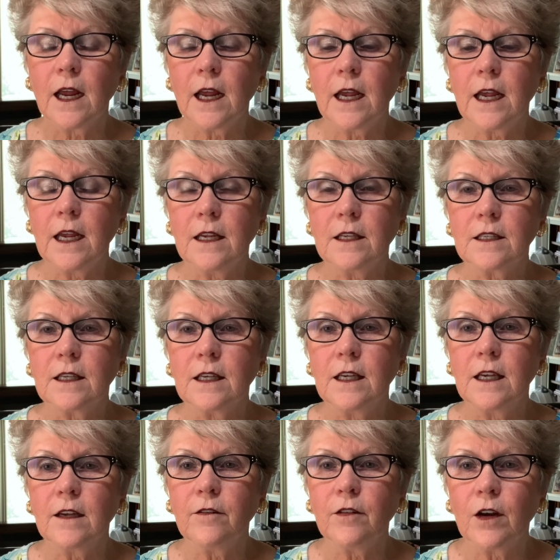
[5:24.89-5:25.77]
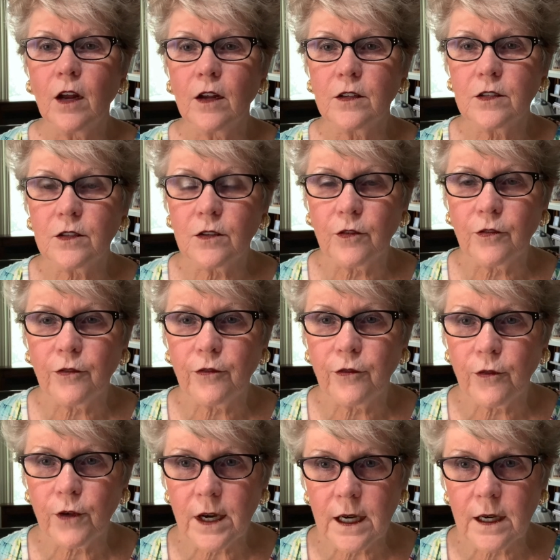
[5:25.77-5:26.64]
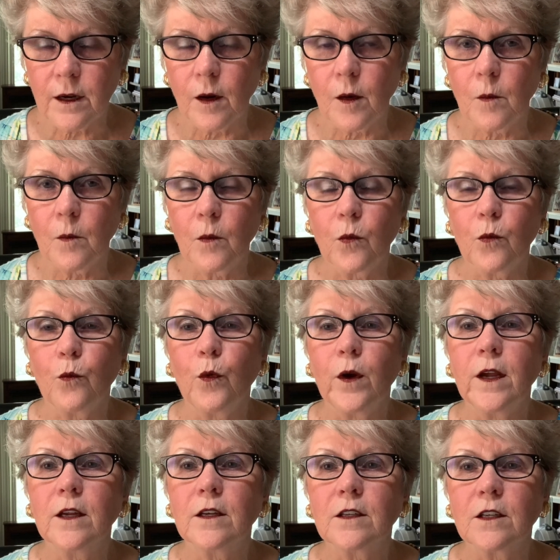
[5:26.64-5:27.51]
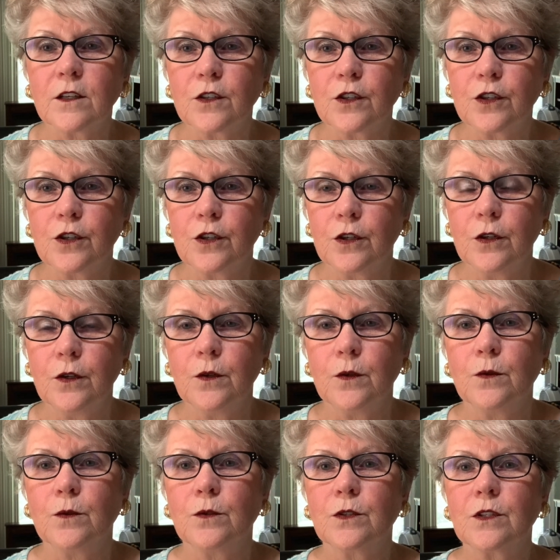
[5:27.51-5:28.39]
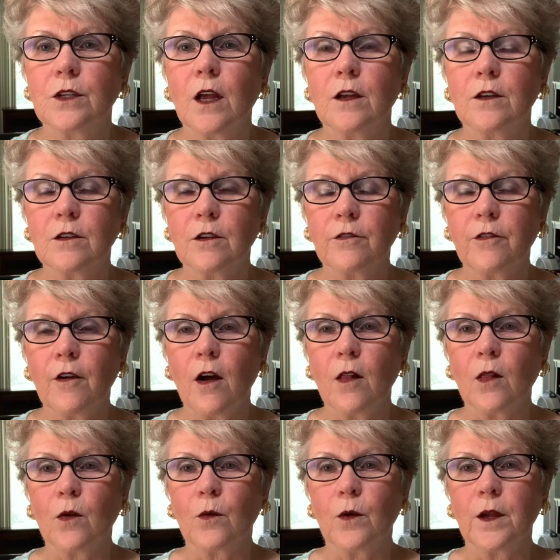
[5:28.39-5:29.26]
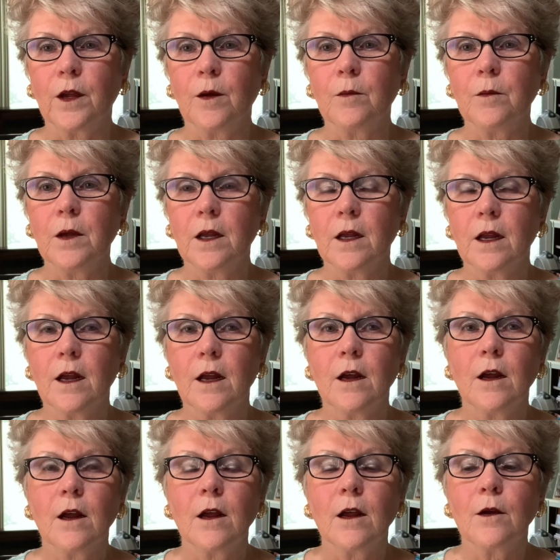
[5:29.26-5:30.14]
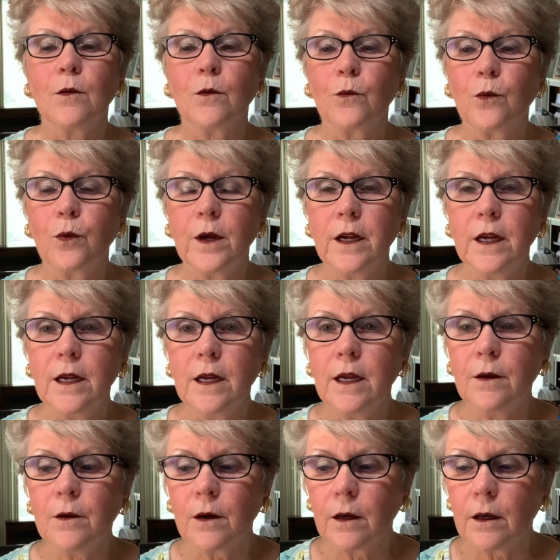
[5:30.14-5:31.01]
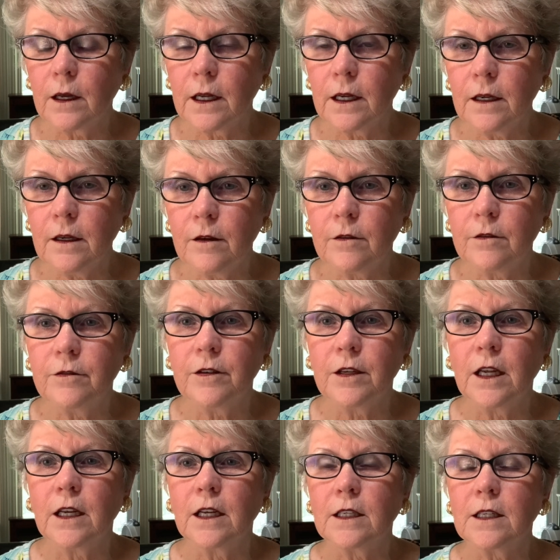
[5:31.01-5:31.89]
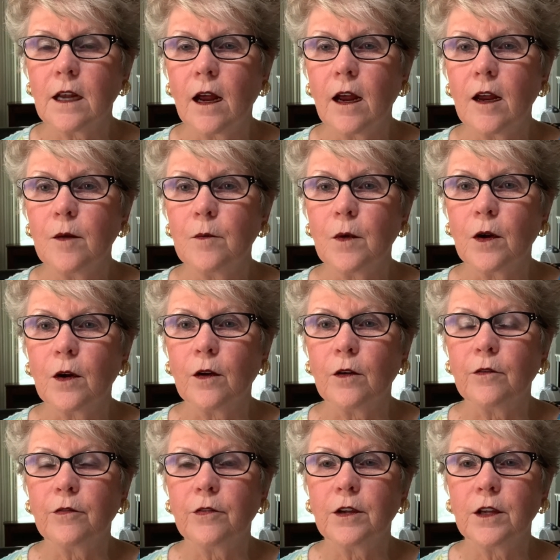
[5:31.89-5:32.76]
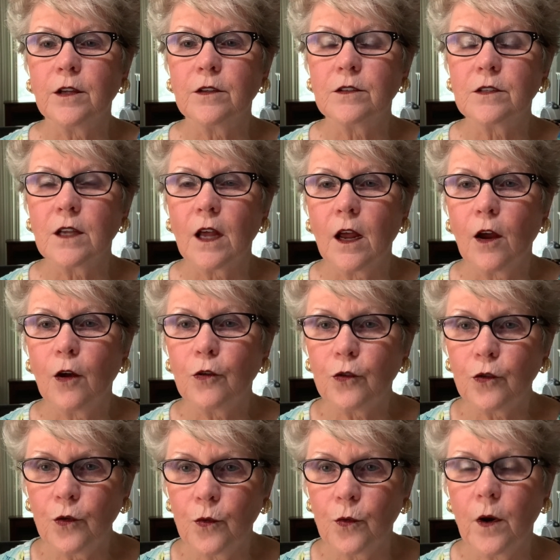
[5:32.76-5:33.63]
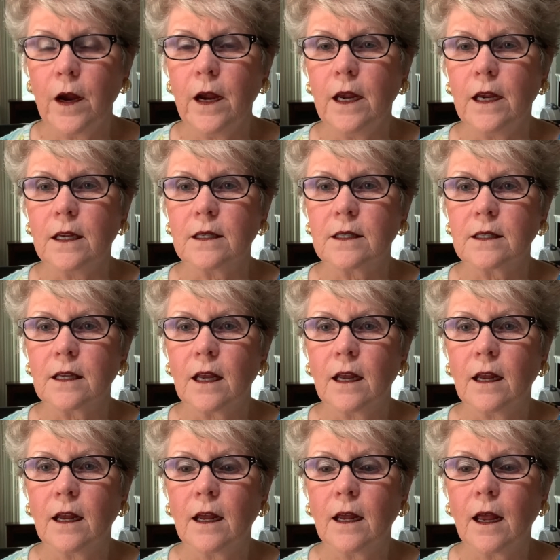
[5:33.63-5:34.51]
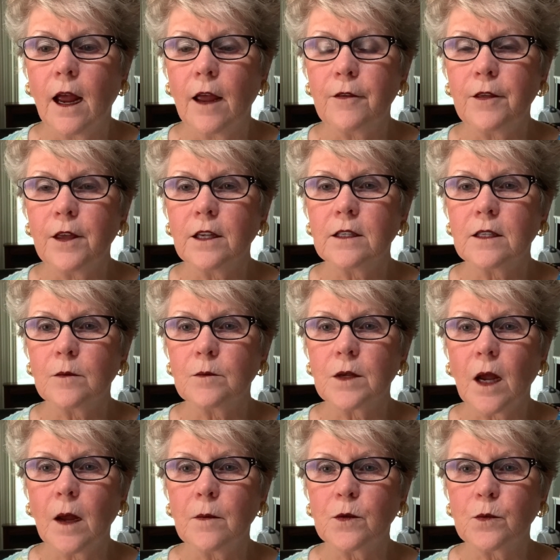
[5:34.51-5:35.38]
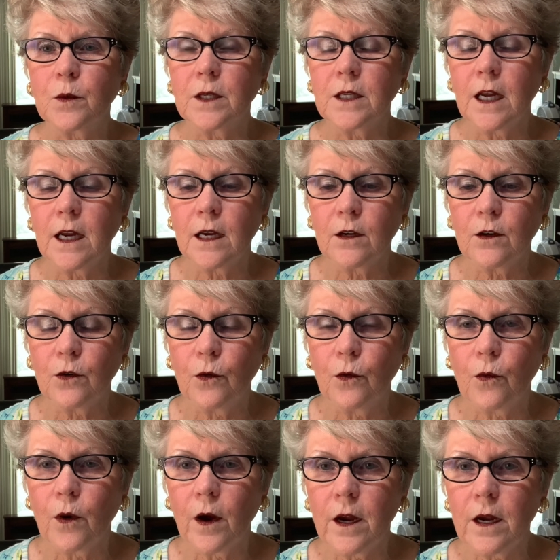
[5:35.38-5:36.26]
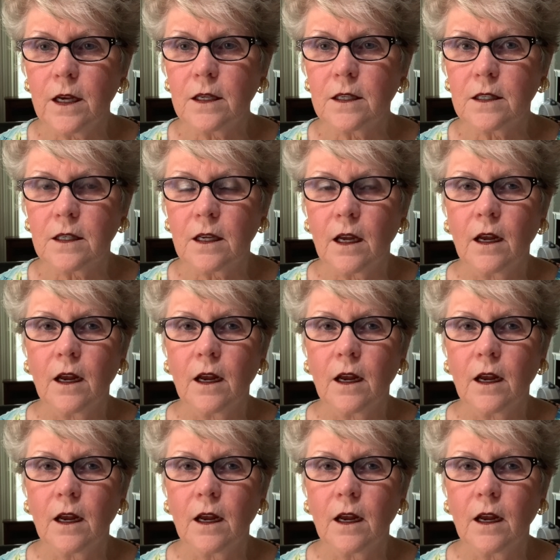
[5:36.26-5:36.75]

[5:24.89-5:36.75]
he's given us the freedom. We get to choose to follow him. We live in a time of his grace. I think sometimes we take grace